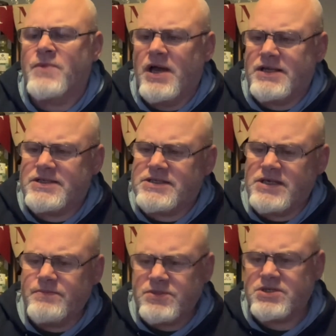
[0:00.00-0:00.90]
It
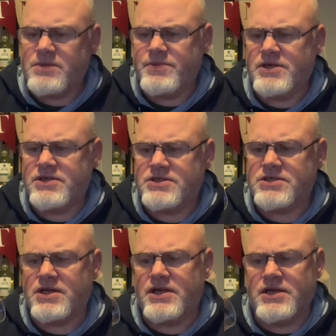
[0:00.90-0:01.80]
seems to be
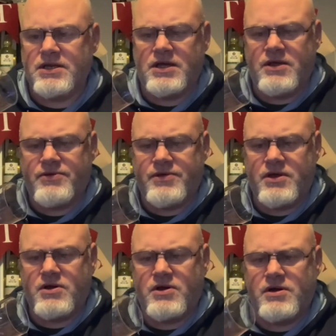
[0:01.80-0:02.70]
slightly thicker